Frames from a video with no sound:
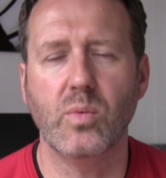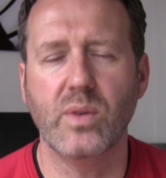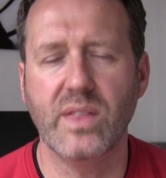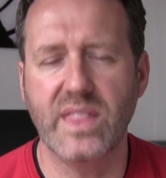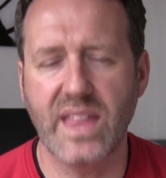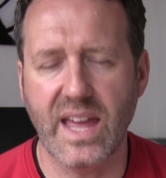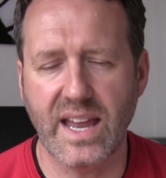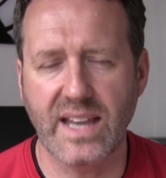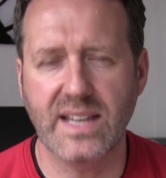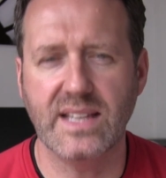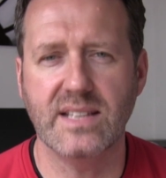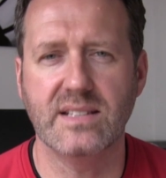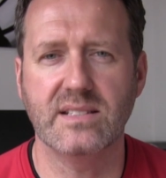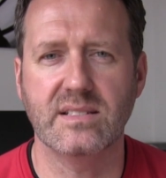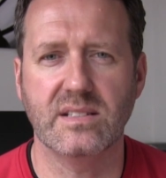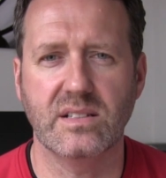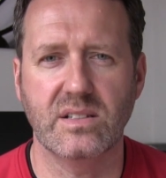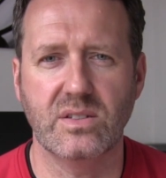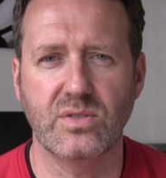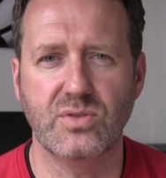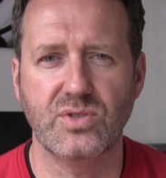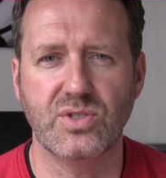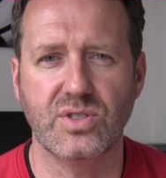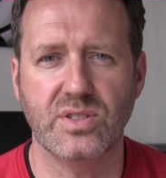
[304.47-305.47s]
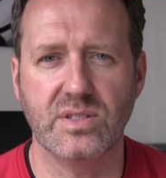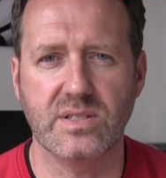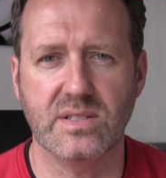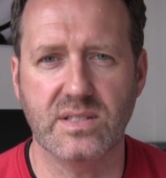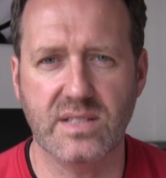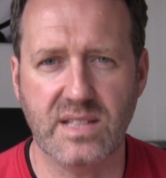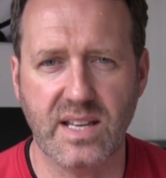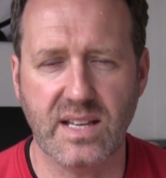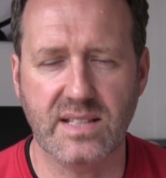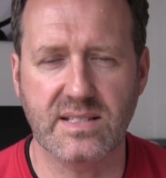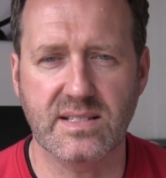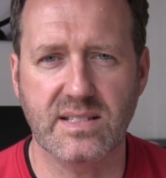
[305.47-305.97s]
with any solutions.
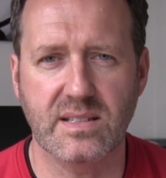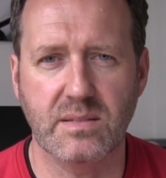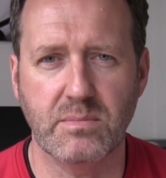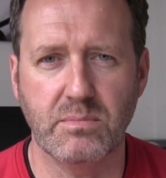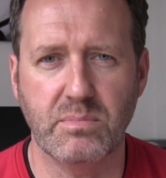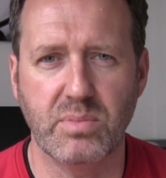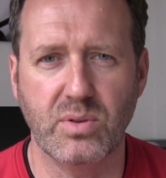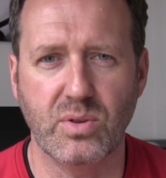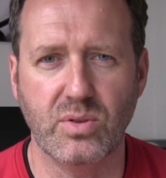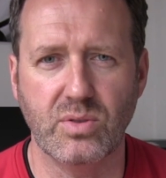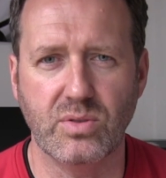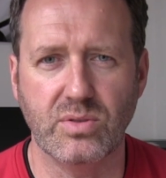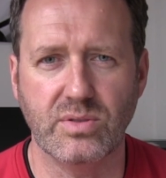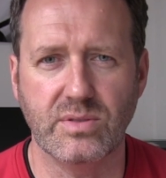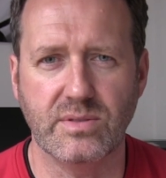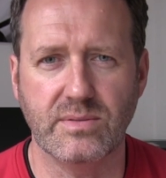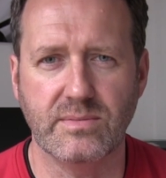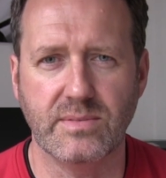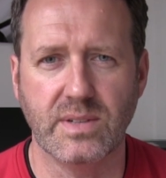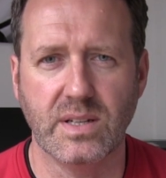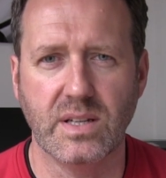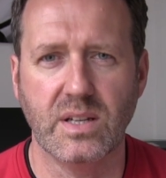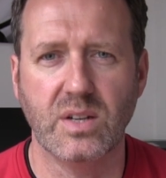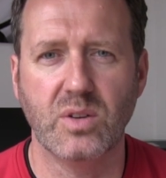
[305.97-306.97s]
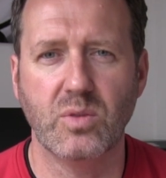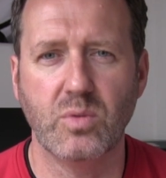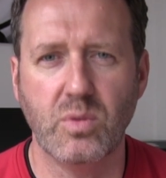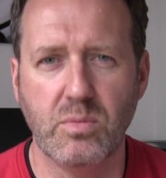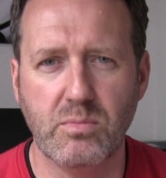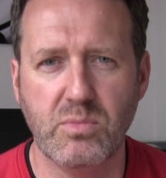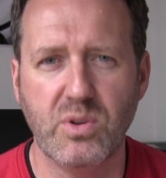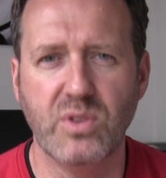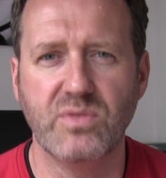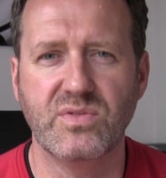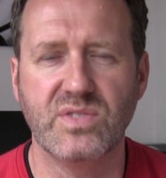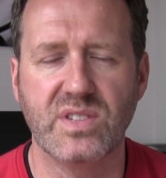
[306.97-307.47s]
That's important. We'll
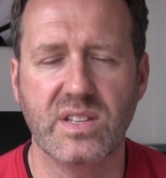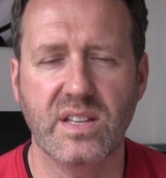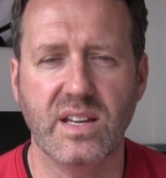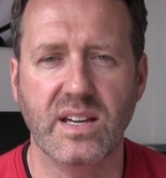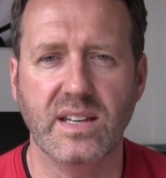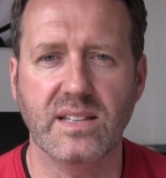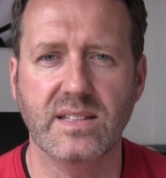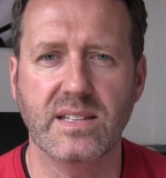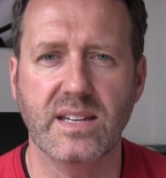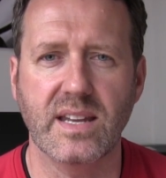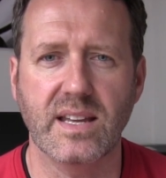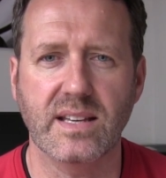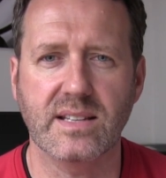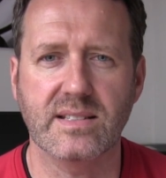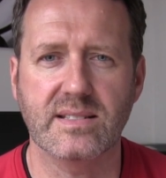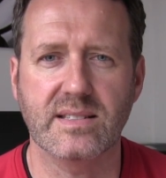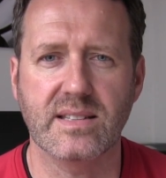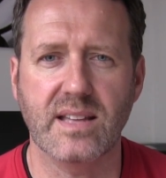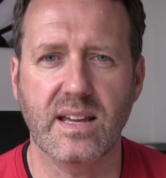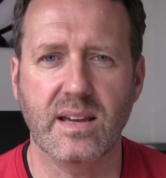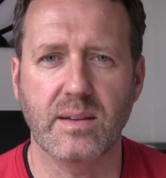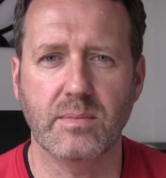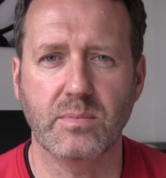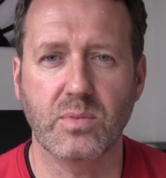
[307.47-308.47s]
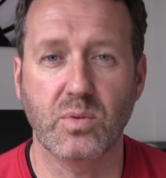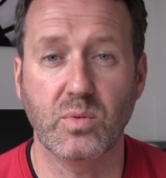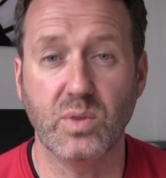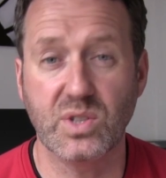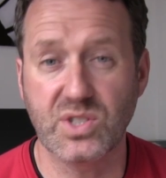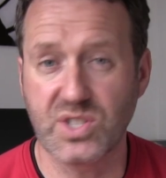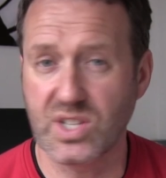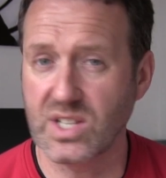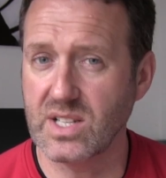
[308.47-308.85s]
move to that in the next step, which